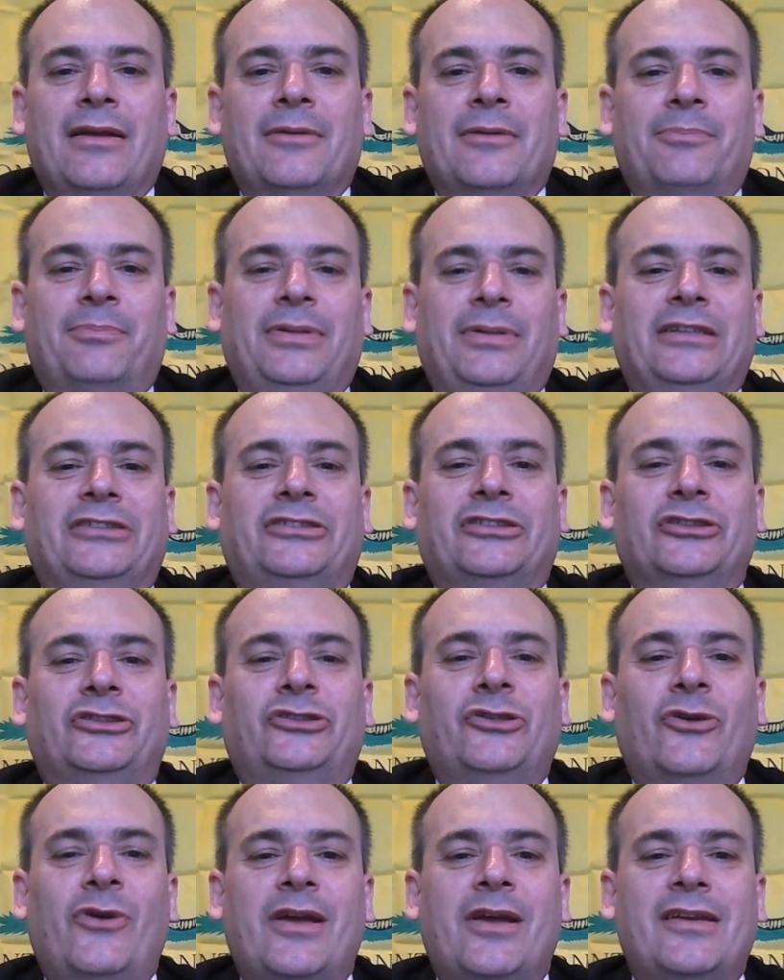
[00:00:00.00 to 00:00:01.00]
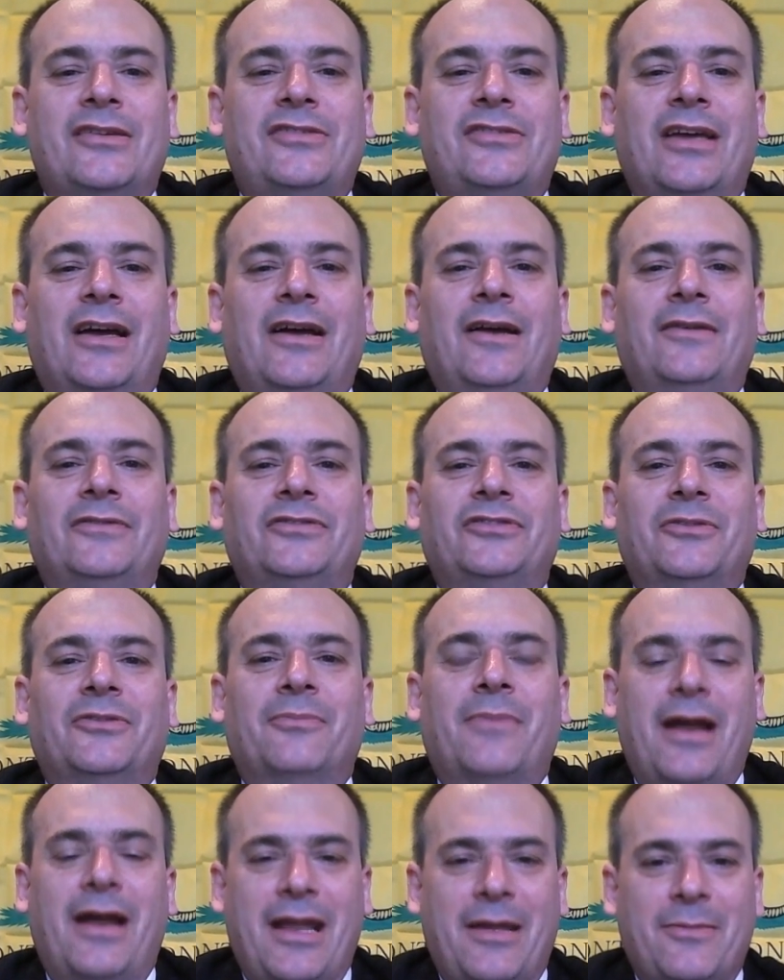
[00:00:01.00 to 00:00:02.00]
Please enjoy yourselves.
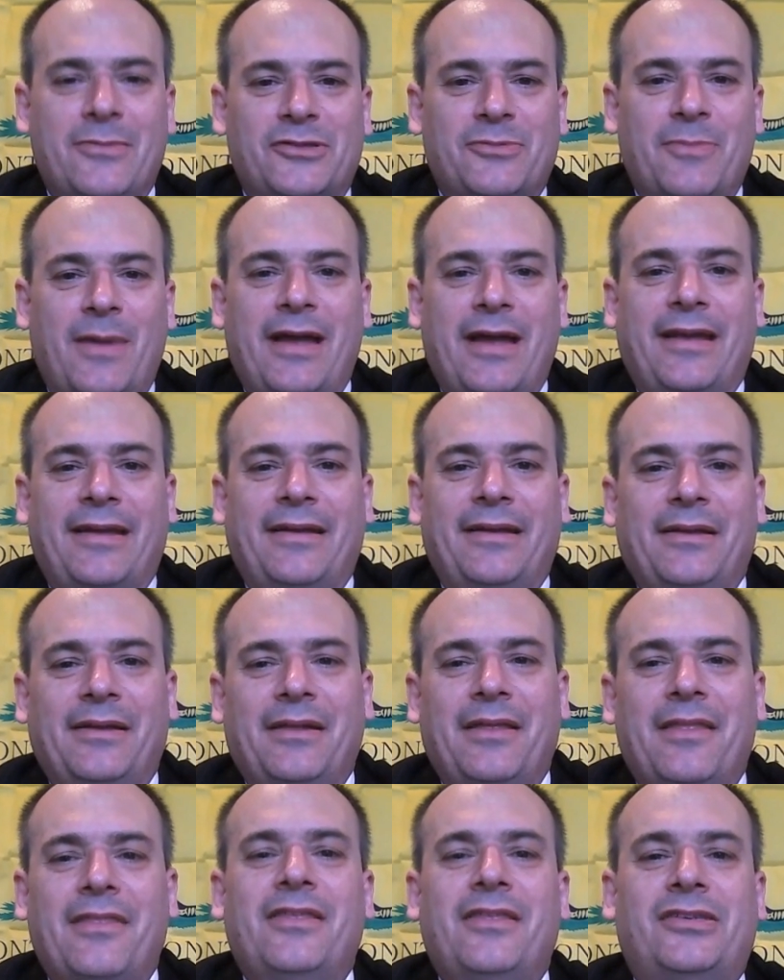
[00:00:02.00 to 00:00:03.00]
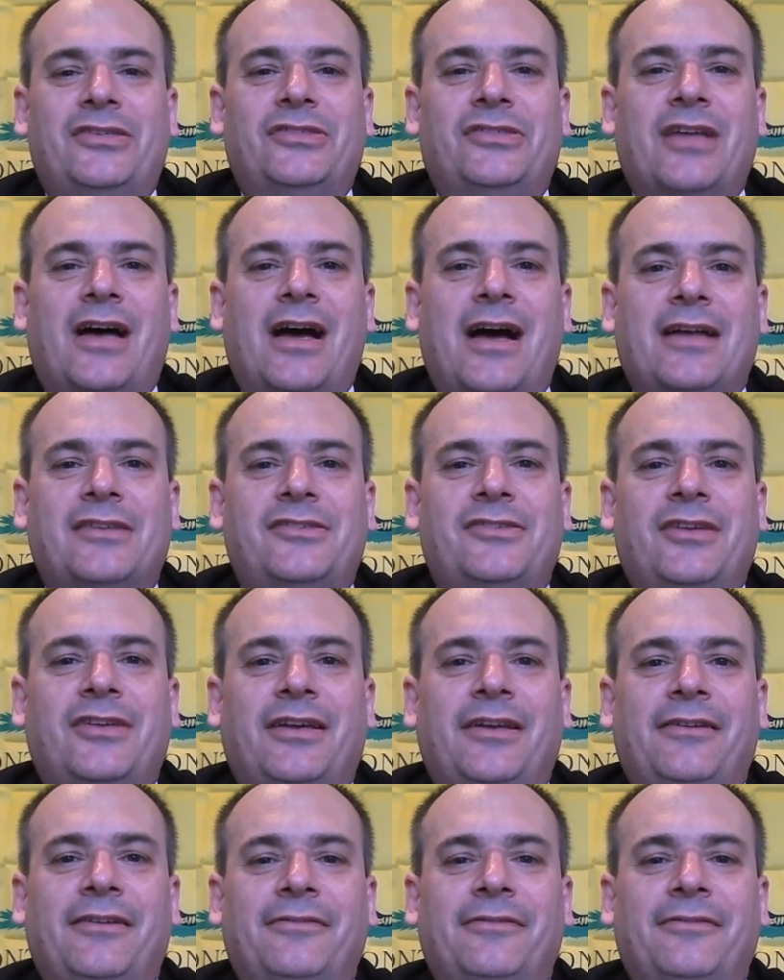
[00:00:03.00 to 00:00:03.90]
My name is Mike. This is The Hot Seat.